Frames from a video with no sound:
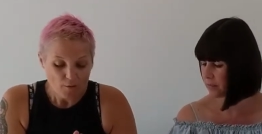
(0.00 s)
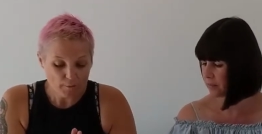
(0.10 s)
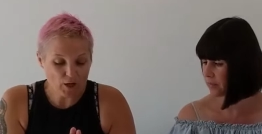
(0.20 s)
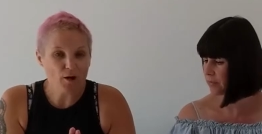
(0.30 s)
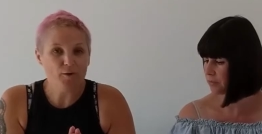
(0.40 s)

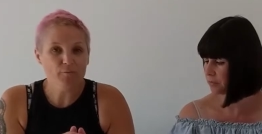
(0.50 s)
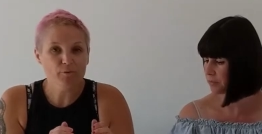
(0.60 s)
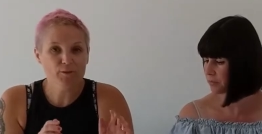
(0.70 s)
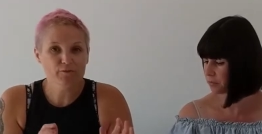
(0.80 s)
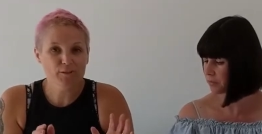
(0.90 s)
Speaker 1: but
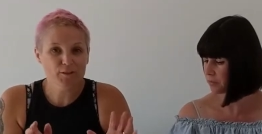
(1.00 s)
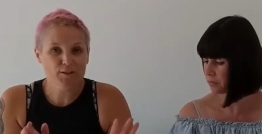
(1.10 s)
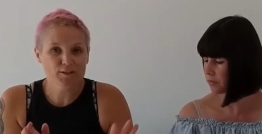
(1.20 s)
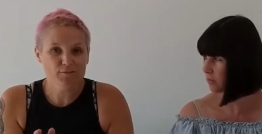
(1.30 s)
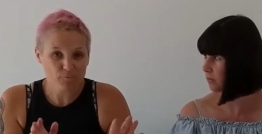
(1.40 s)

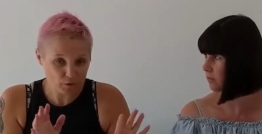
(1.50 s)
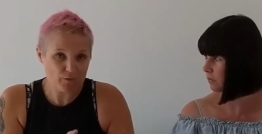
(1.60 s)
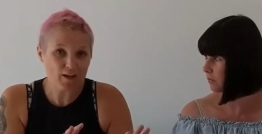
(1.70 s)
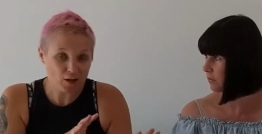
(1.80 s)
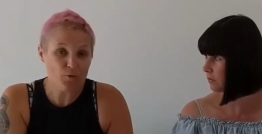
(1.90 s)
previous, well,
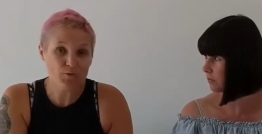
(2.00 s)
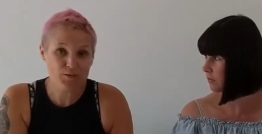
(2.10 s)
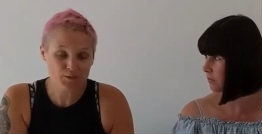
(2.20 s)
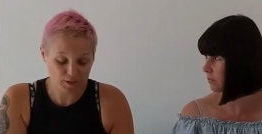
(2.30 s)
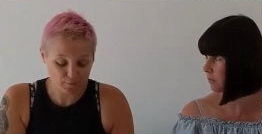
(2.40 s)
that I was
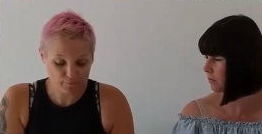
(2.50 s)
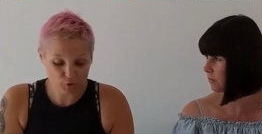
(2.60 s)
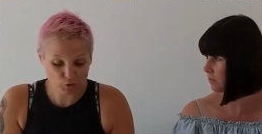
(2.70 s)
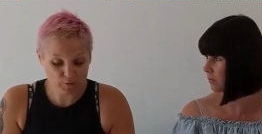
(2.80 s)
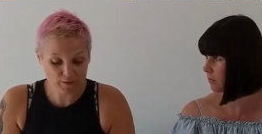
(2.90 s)
doing that
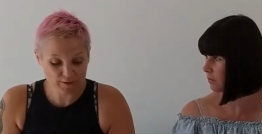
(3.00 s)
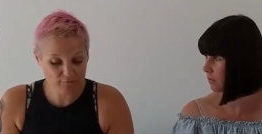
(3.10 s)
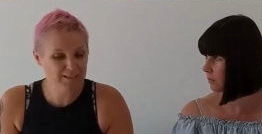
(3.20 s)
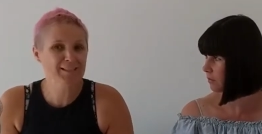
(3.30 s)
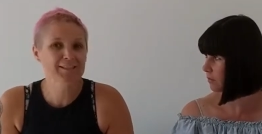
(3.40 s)
before, but then
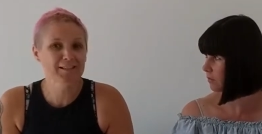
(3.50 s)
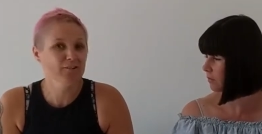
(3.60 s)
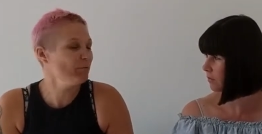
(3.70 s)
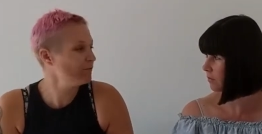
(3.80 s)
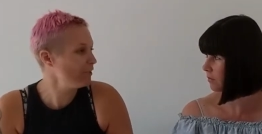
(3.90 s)
recently
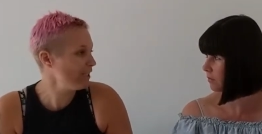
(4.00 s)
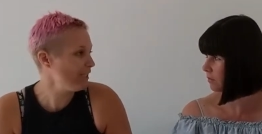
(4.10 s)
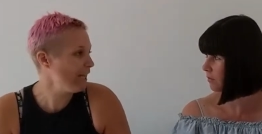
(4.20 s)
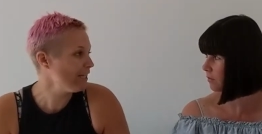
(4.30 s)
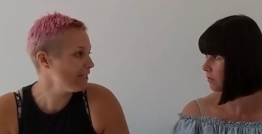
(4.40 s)
I've been really
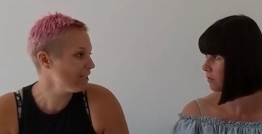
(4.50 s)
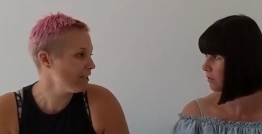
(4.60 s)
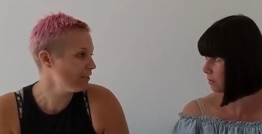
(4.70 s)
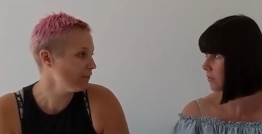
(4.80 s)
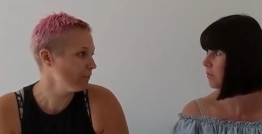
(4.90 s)
lazy
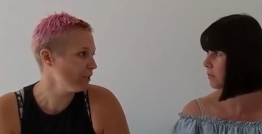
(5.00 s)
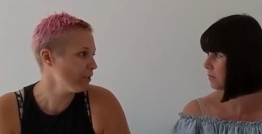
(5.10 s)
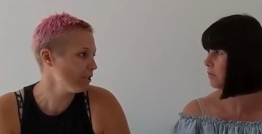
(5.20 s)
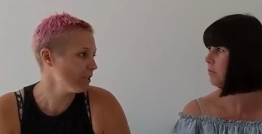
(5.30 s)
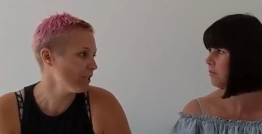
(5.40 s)
and I've been
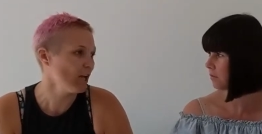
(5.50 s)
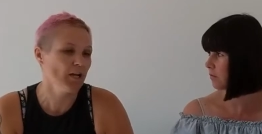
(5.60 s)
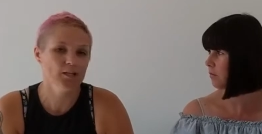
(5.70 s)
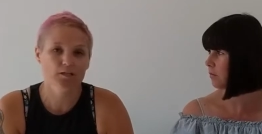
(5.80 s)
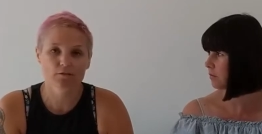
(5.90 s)
using like
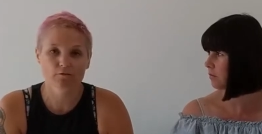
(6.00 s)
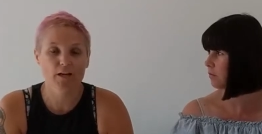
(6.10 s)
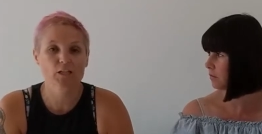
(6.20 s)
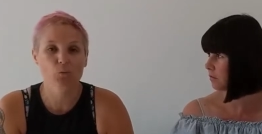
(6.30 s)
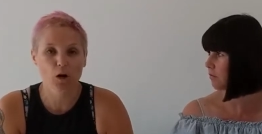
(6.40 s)

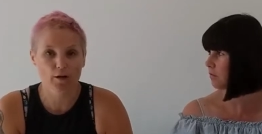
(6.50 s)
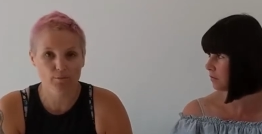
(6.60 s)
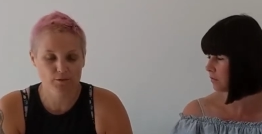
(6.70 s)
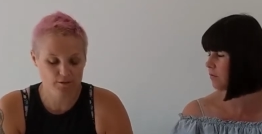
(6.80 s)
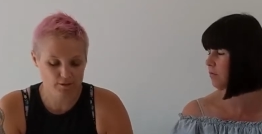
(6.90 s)
face
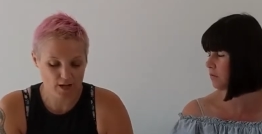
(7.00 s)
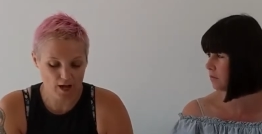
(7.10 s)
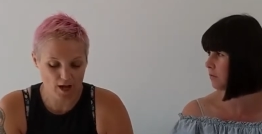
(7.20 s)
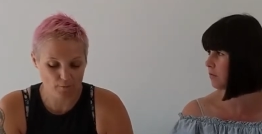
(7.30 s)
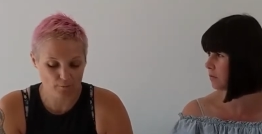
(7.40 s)
wipes mm.
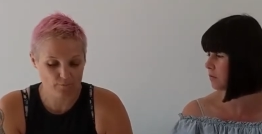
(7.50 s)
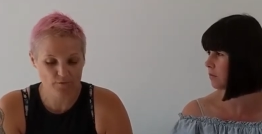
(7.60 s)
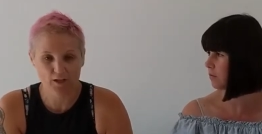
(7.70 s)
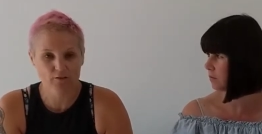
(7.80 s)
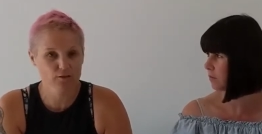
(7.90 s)
um,
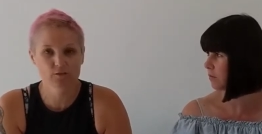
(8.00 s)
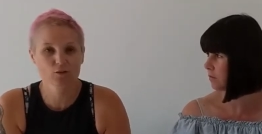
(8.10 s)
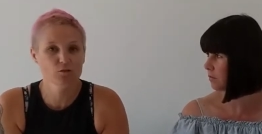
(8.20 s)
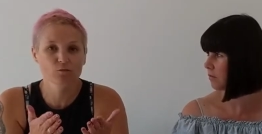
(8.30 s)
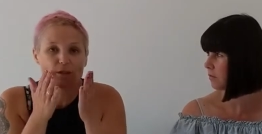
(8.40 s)
that
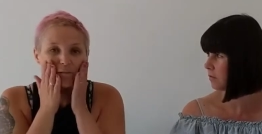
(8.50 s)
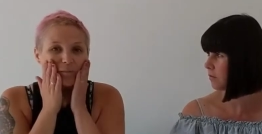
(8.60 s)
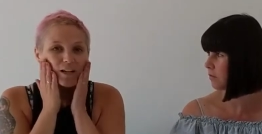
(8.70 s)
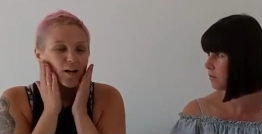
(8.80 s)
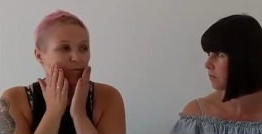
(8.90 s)
do they
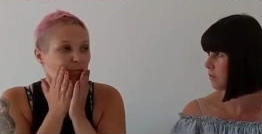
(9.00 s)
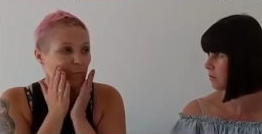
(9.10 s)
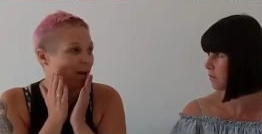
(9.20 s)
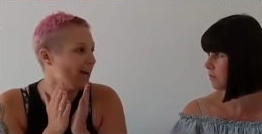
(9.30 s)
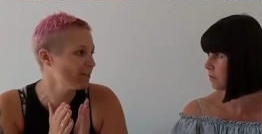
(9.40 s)
bring out
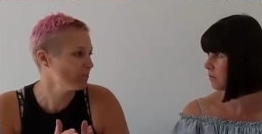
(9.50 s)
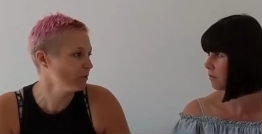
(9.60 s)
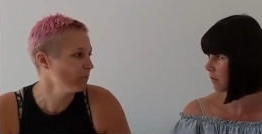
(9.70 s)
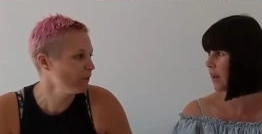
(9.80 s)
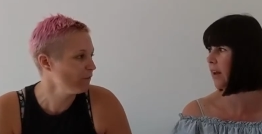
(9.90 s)
my eczema
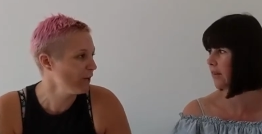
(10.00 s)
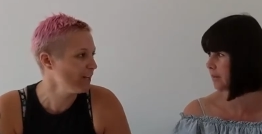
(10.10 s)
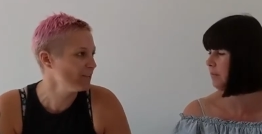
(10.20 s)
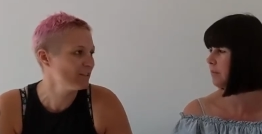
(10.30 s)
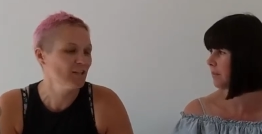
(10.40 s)
in my yeah.
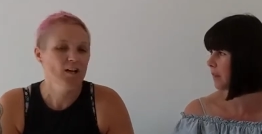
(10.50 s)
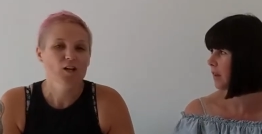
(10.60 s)
face.